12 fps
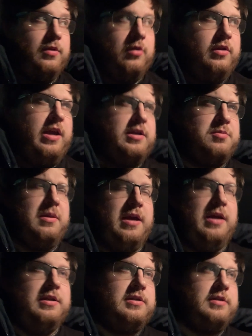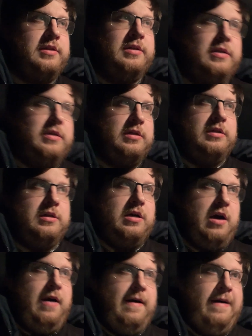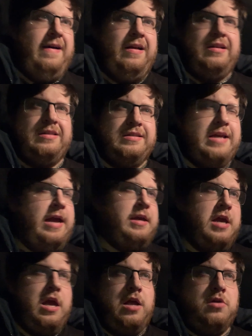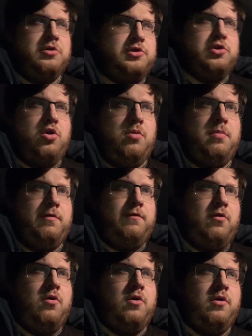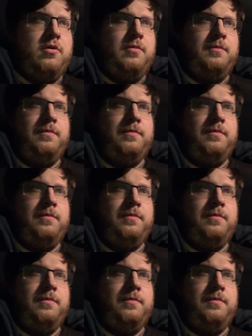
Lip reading: Takes place a decade or so before,